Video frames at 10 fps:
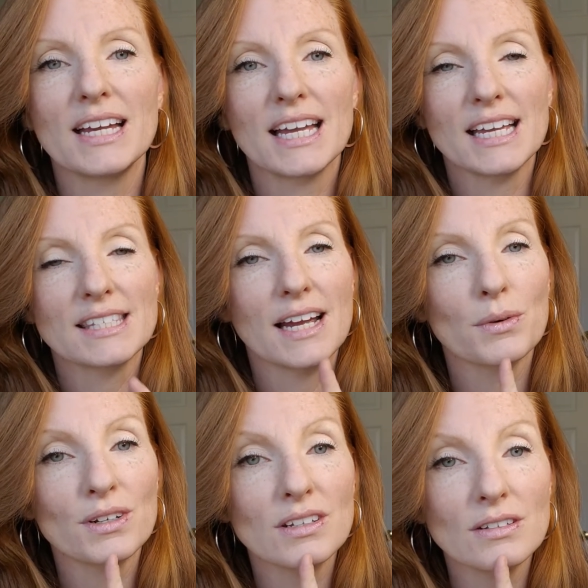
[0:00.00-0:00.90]
is now we're
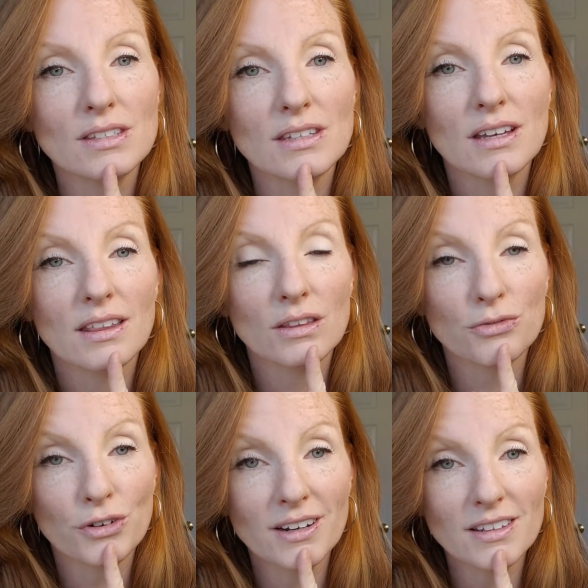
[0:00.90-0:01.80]
going to use the
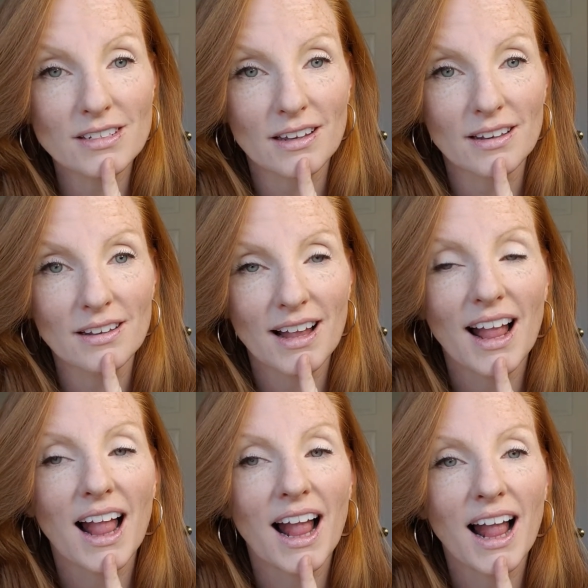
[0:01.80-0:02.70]
front of the tongue,
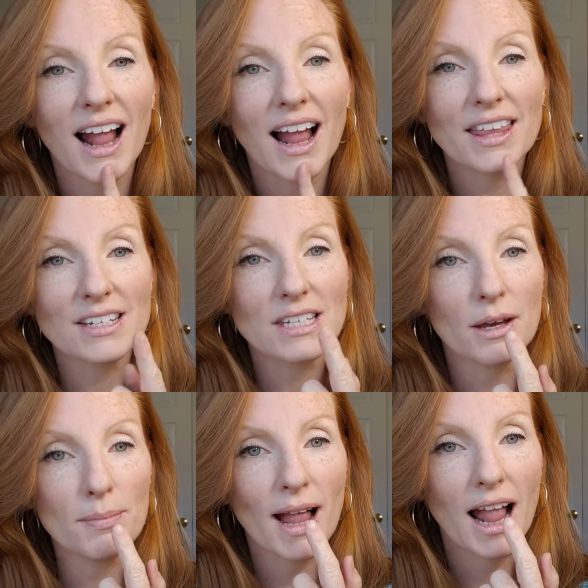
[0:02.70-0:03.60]
the
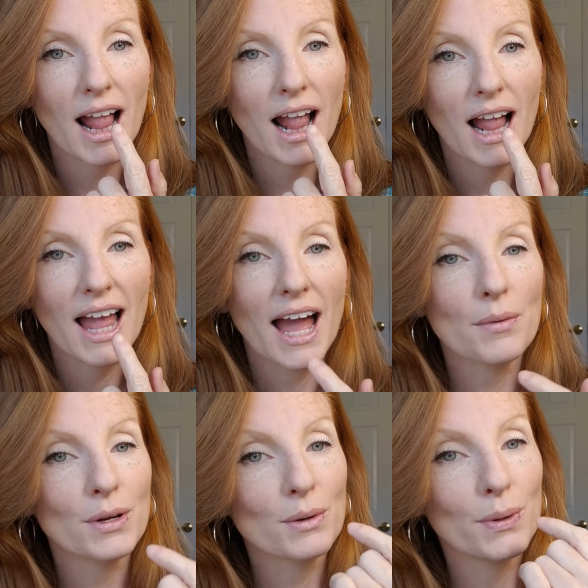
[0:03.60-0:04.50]
tip, and
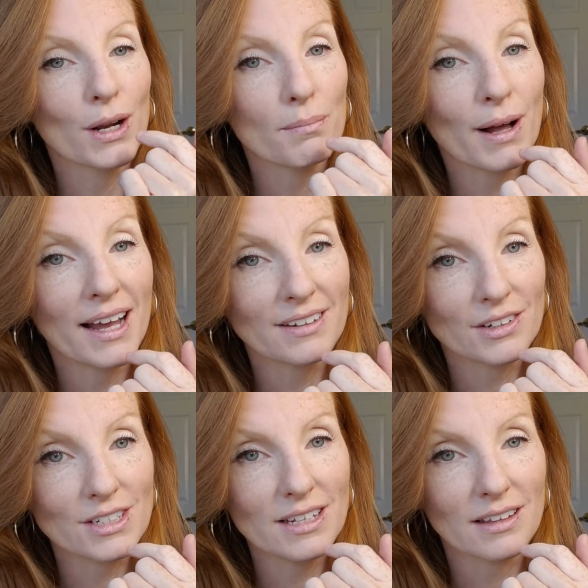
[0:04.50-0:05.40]
we're going to put it behind our
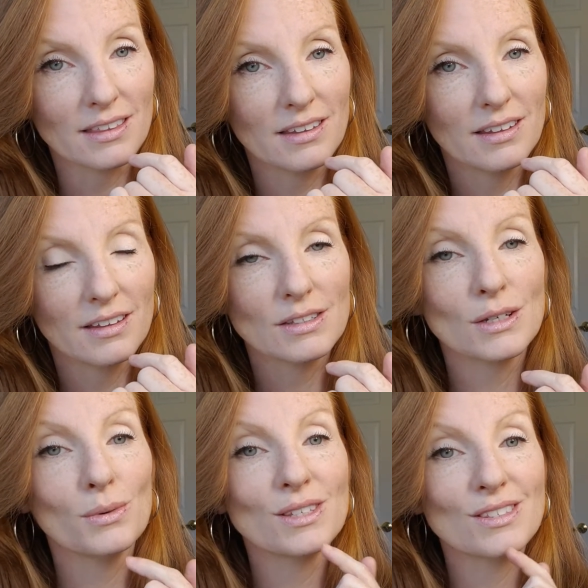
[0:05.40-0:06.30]
teeth.
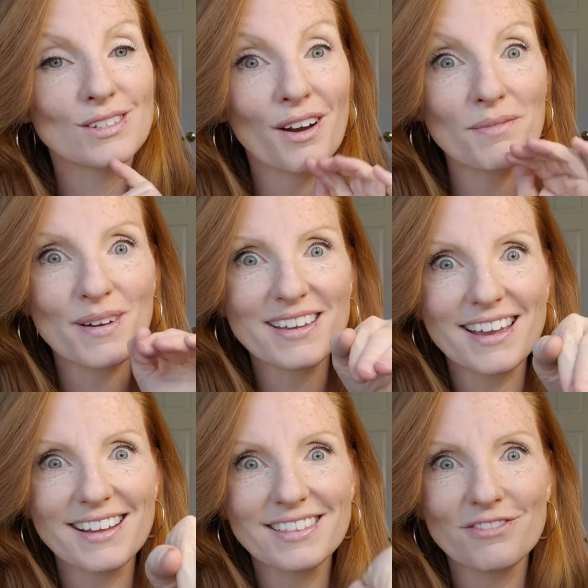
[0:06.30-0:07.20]
So we start by
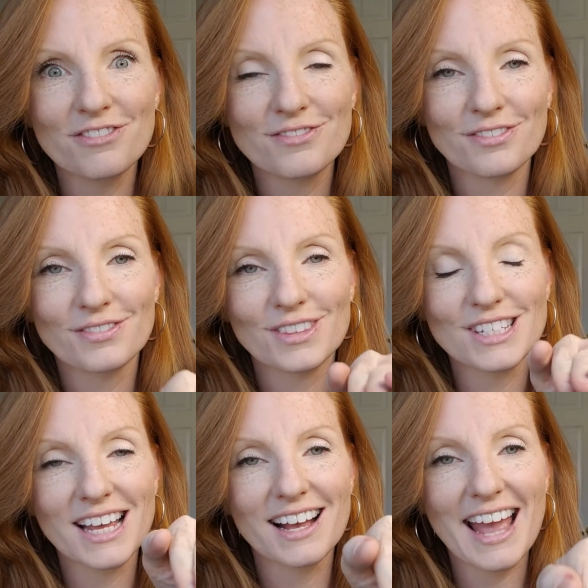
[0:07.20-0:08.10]
getting the
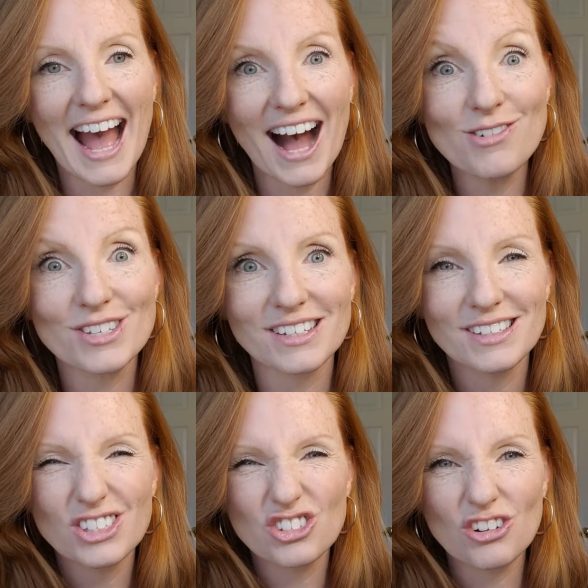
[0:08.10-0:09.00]
tongue out,
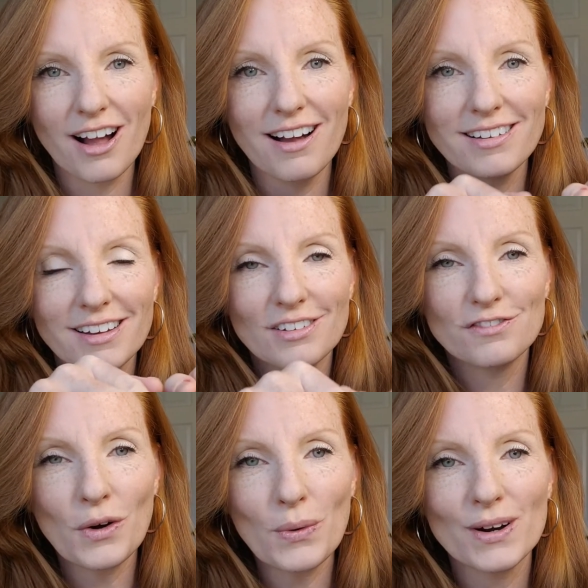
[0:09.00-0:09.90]
strong,
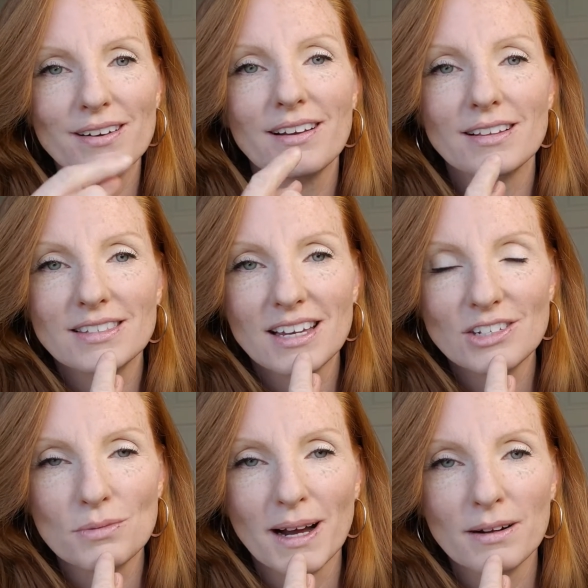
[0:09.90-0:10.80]
forward, touch
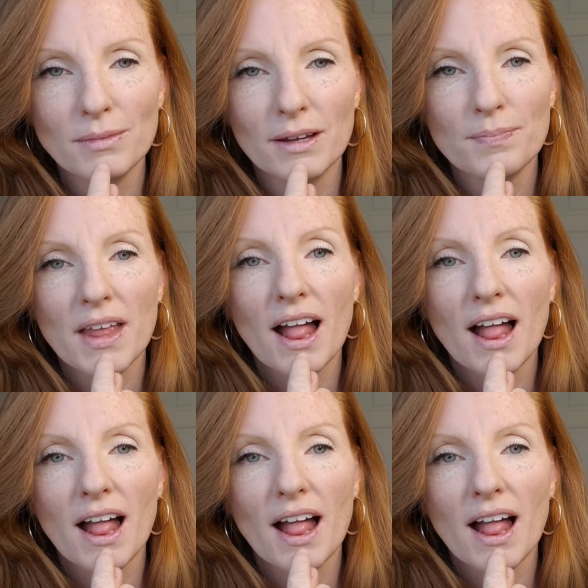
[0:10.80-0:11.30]
your bottom lip.